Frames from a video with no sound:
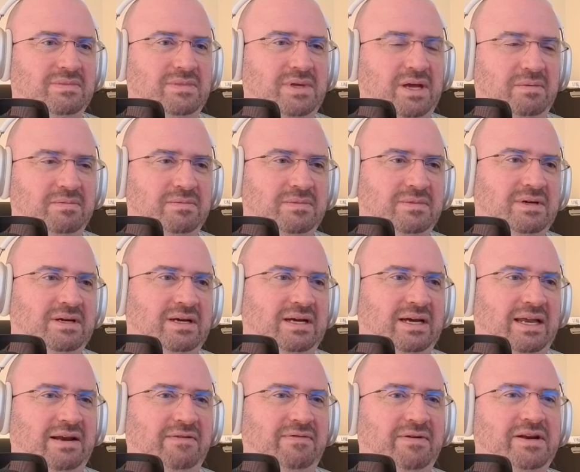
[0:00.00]
Yep.
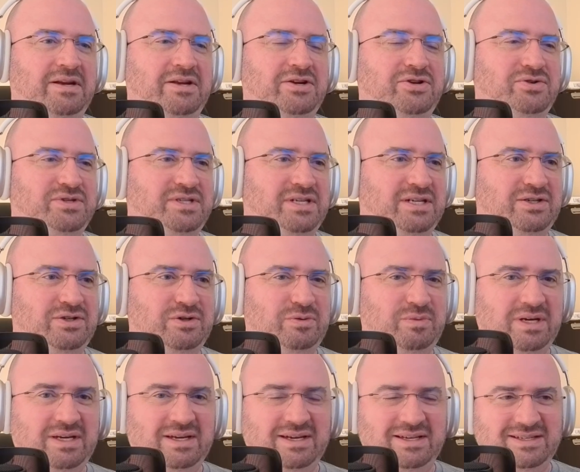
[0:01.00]
I find it interesting too,
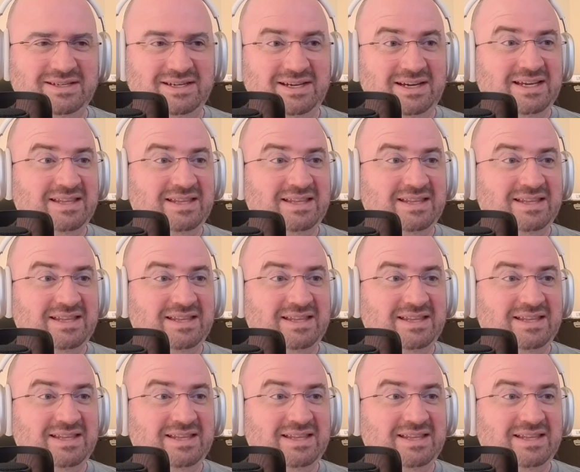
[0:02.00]
because